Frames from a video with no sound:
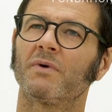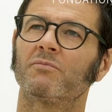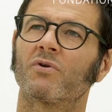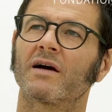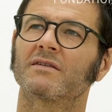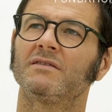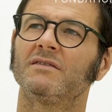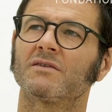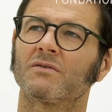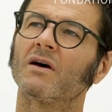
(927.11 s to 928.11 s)
my
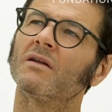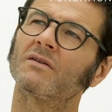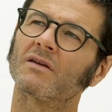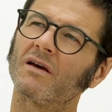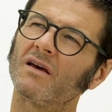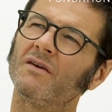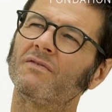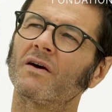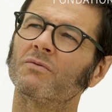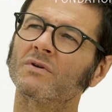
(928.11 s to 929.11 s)
practice, and
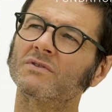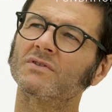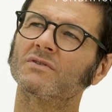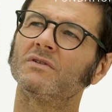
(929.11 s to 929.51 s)
if I would